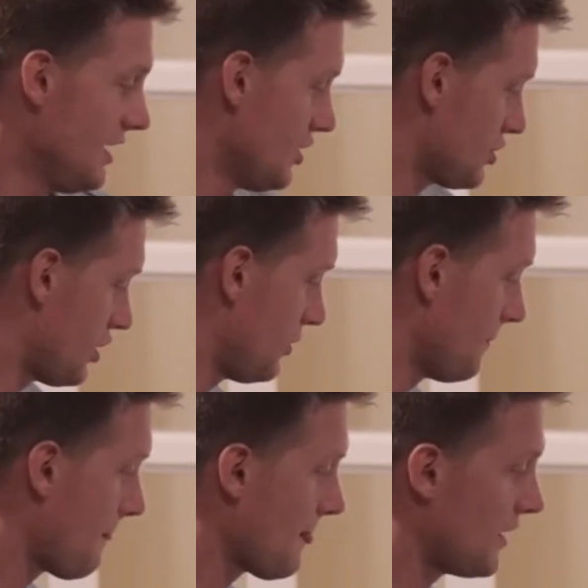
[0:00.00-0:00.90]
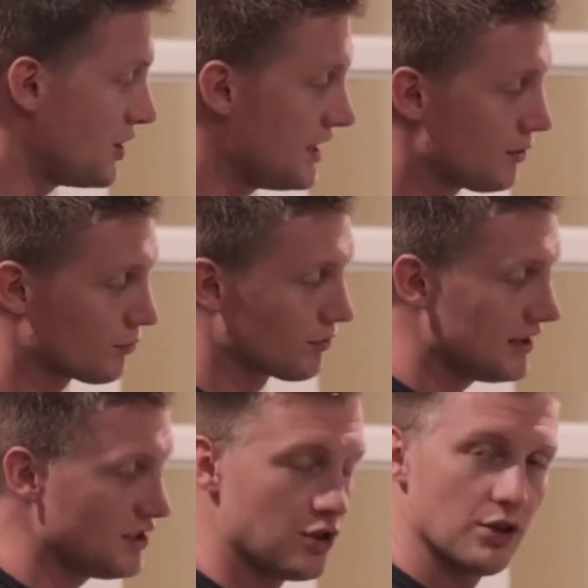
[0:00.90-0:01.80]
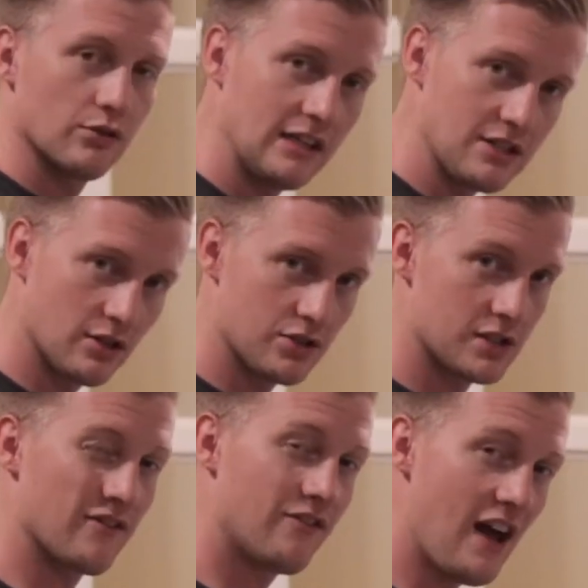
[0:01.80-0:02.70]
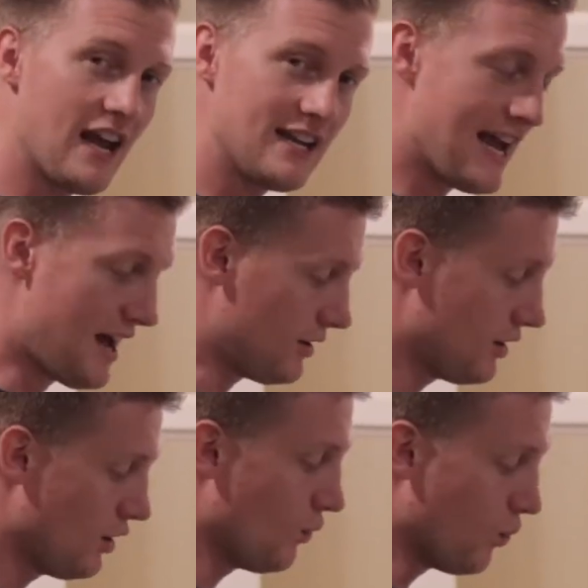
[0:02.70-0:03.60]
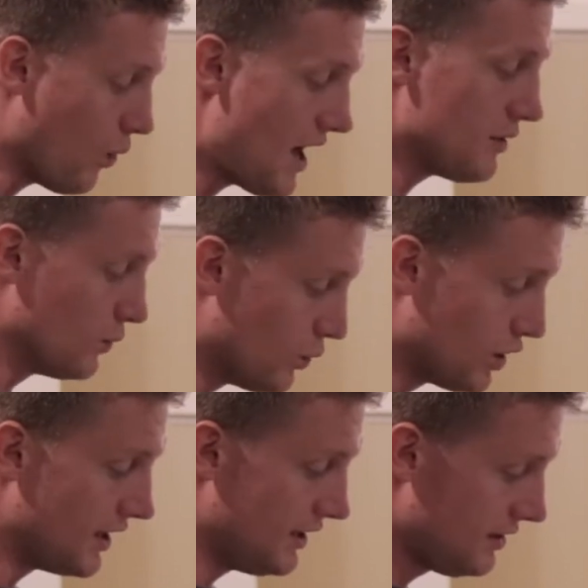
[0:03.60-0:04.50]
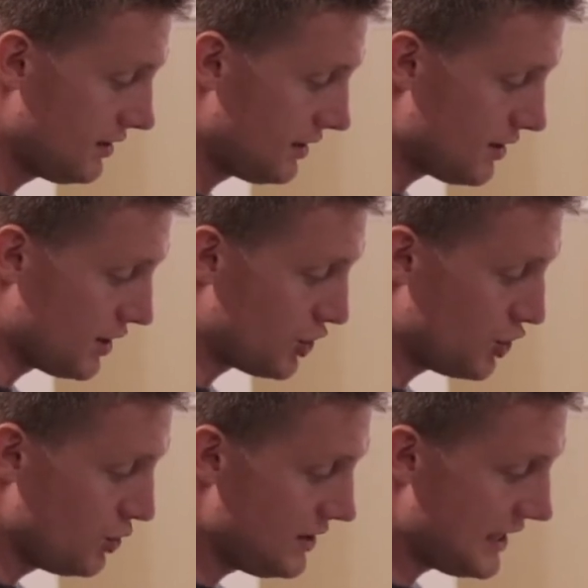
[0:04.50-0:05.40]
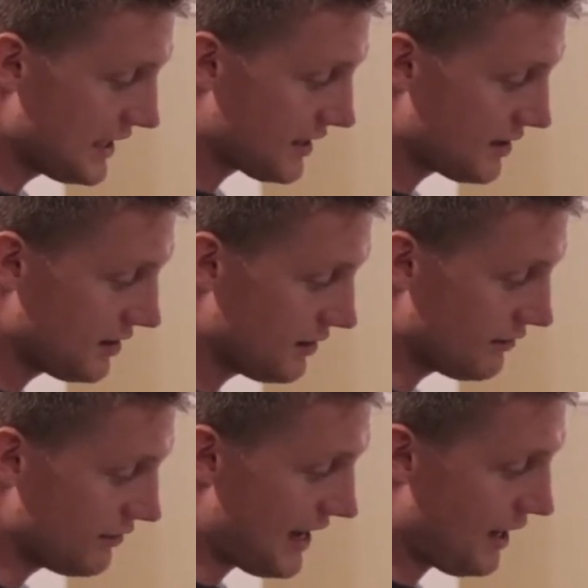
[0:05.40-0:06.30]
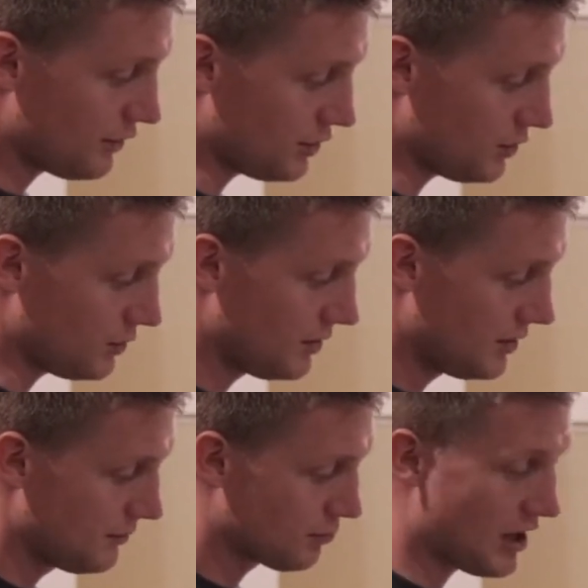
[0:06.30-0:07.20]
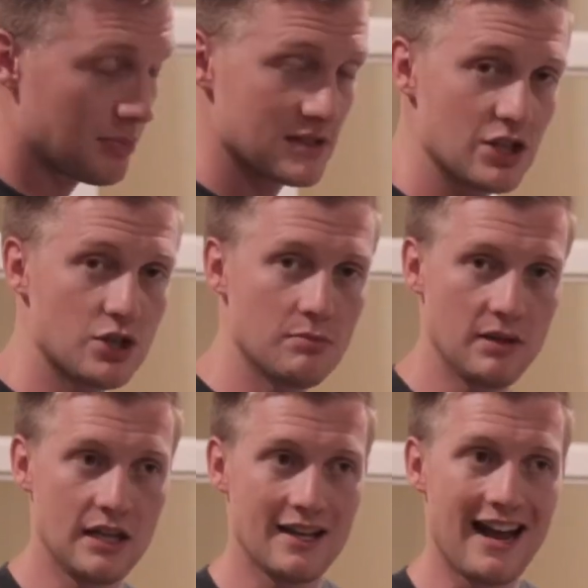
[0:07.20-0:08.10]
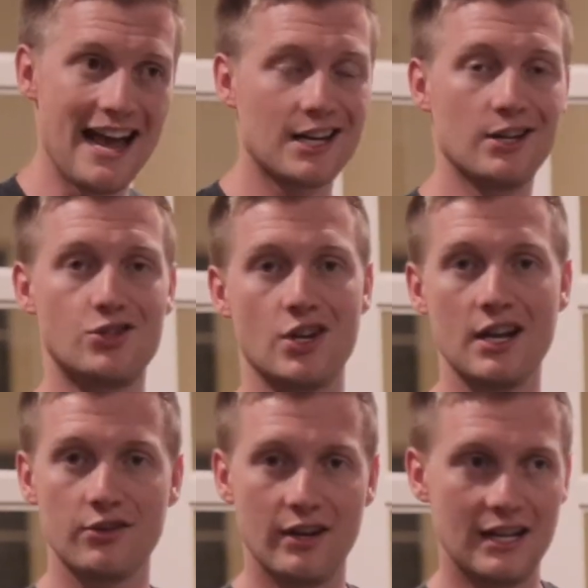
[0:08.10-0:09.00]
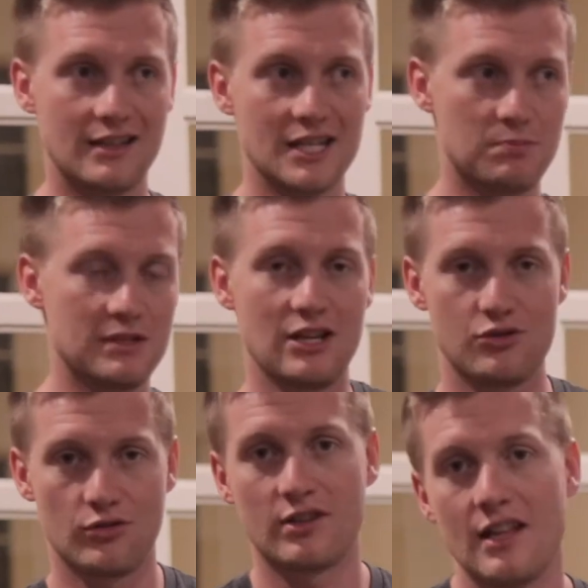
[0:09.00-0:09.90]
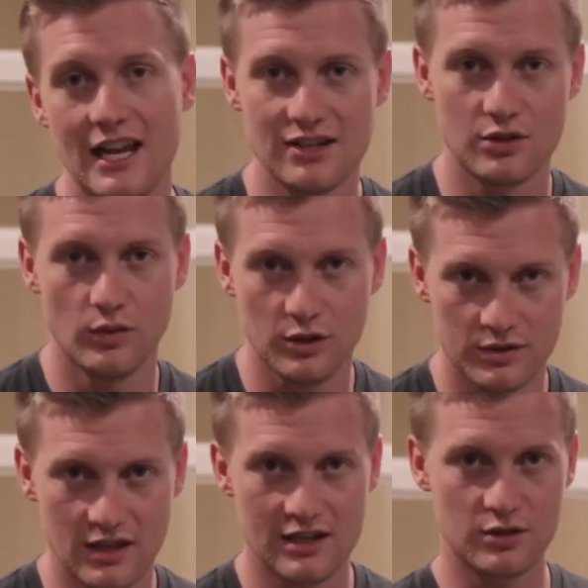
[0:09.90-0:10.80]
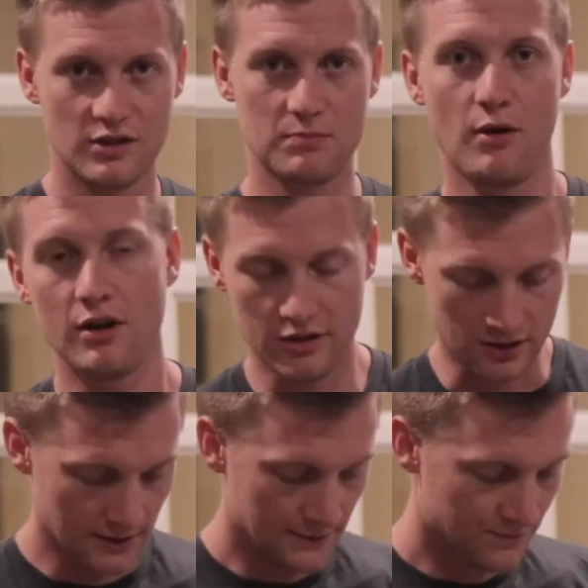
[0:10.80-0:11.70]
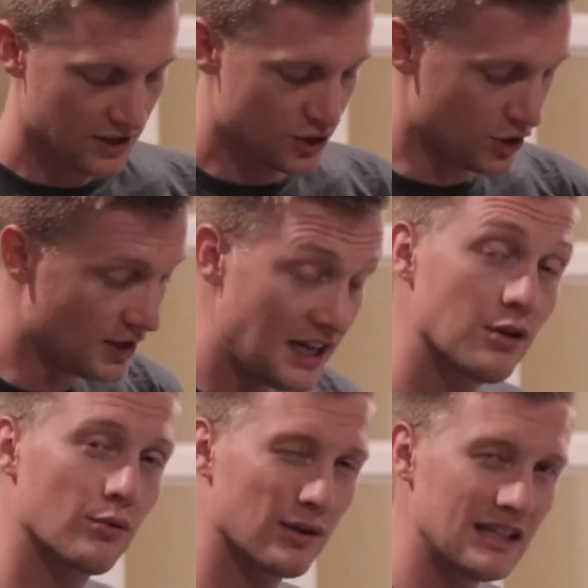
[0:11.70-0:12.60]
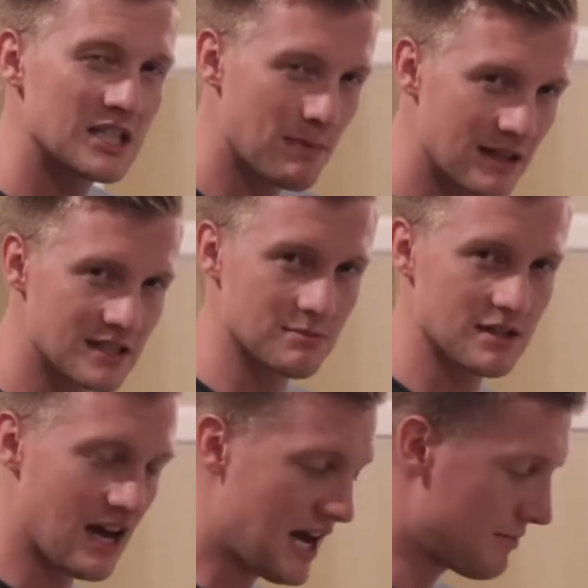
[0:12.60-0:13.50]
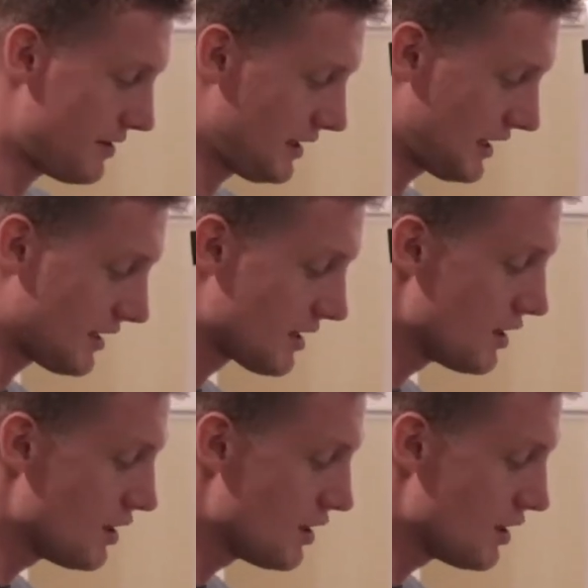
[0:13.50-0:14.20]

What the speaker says: So you need to really do your research to find out what would the unique value proposition be that I could generate this potential client to work with us or this partner. So you need to really spend some time thinking,